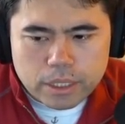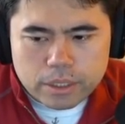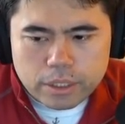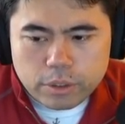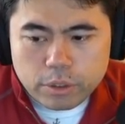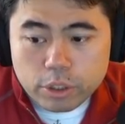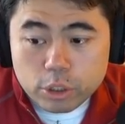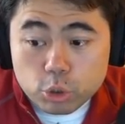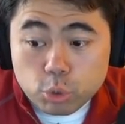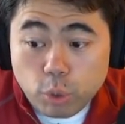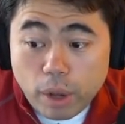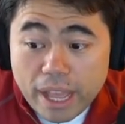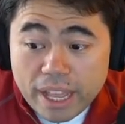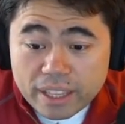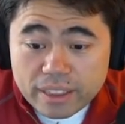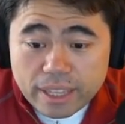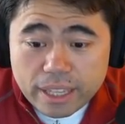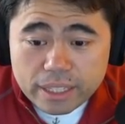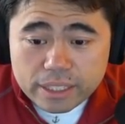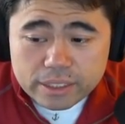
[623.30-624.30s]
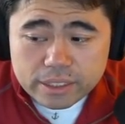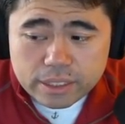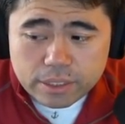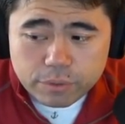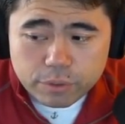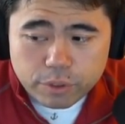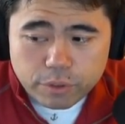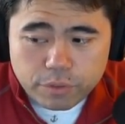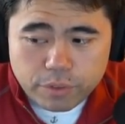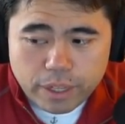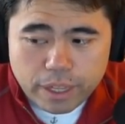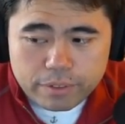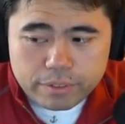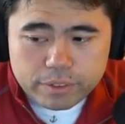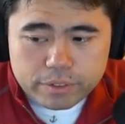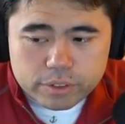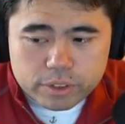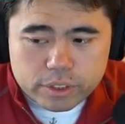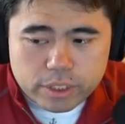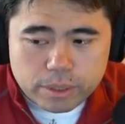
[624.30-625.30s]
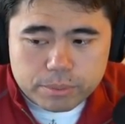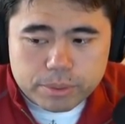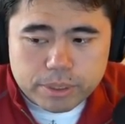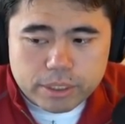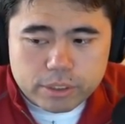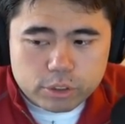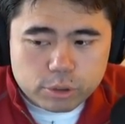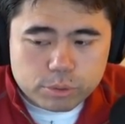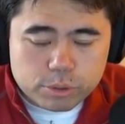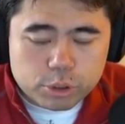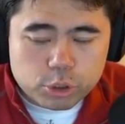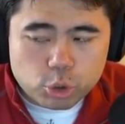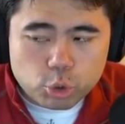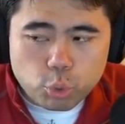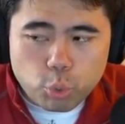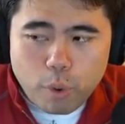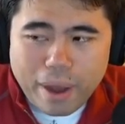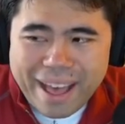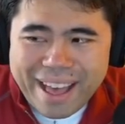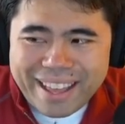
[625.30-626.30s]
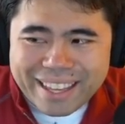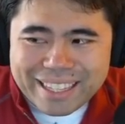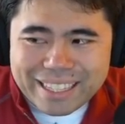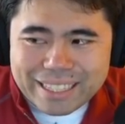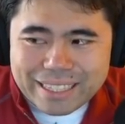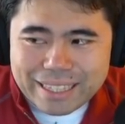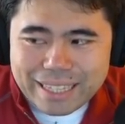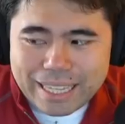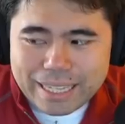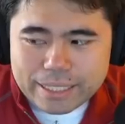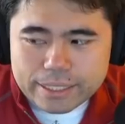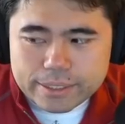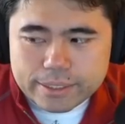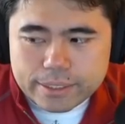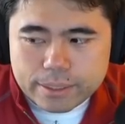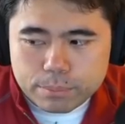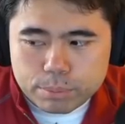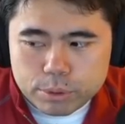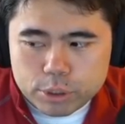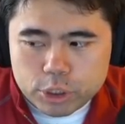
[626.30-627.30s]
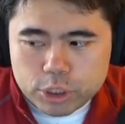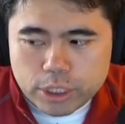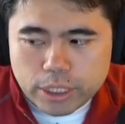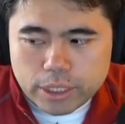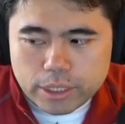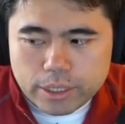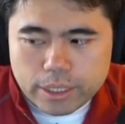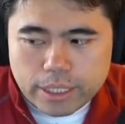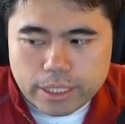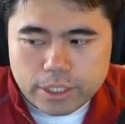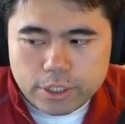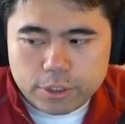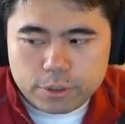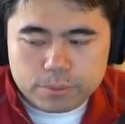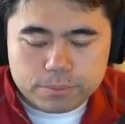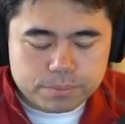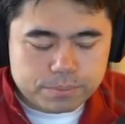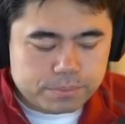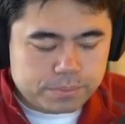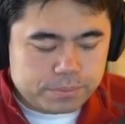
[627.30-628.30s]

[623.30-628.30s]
thank you to Twack Legacy for the five gifted subs thank you so much to Twack Legacy appreciate it thank you